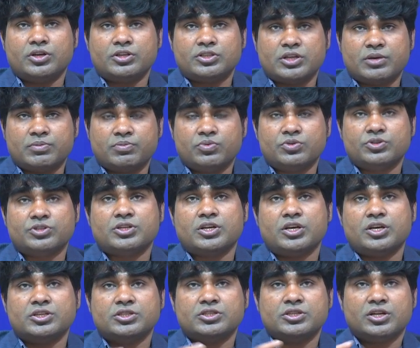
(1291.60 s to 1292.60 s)
sample
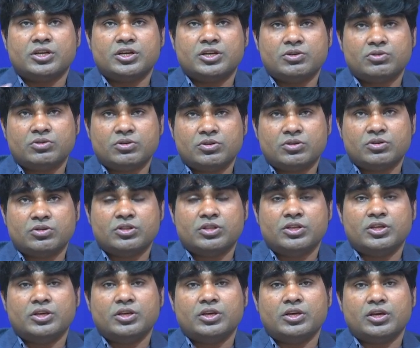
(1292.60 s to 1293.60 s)
size and
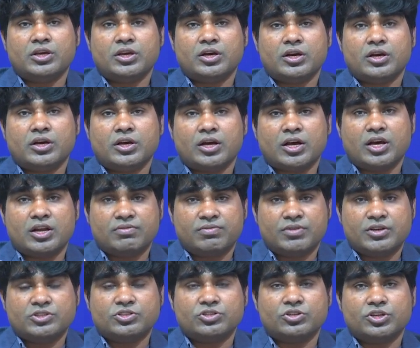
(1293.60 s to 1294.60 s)
the
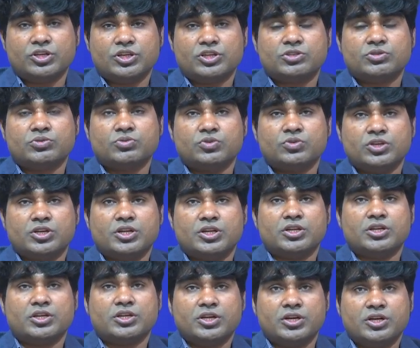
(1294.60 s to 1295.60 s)
alpha choice, we
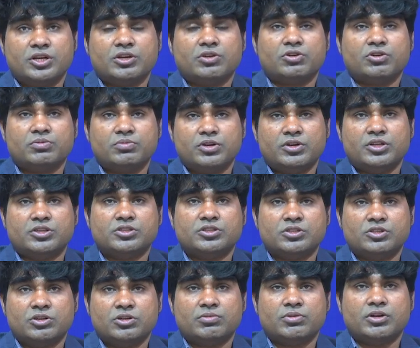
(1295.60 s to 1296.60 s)
can create a confidence
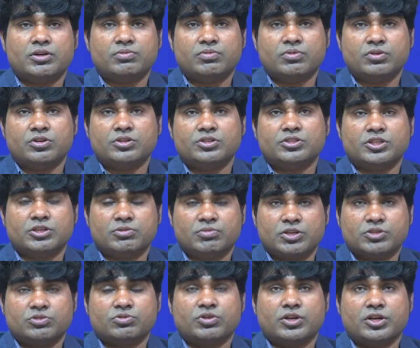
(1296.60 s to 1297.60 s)
interval for
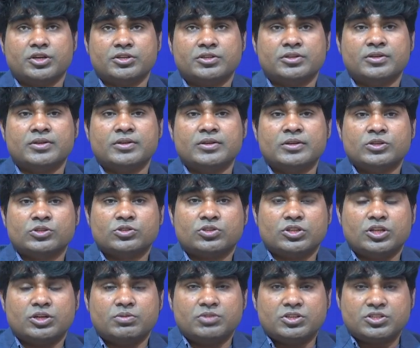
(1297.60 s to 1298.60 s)
sigma square. So,
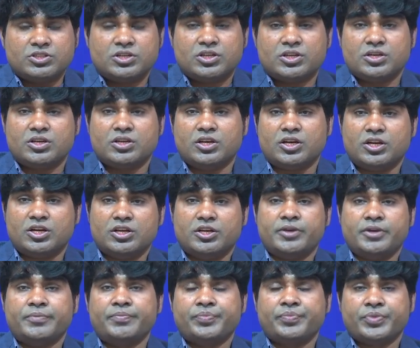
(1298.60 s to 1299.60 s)
that means
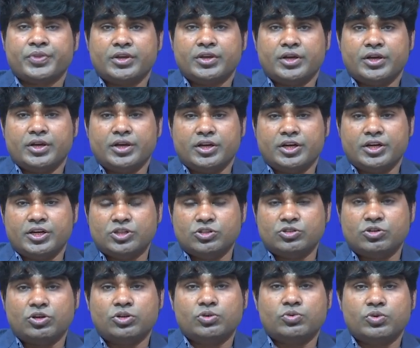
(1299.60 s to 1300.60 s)
technically it
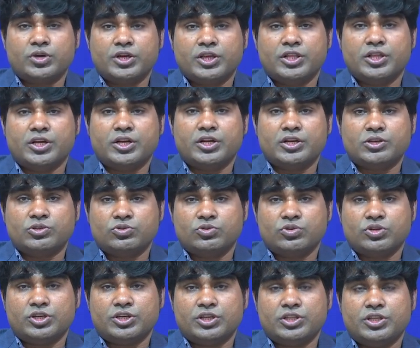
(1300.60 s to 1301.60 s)
is altogether
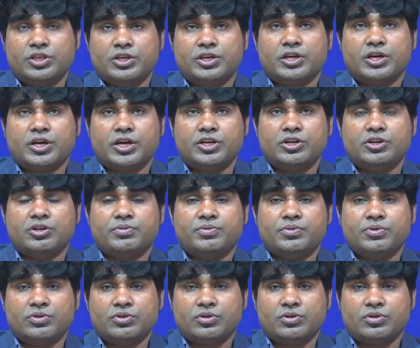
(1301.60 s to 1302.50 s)
actually the kind of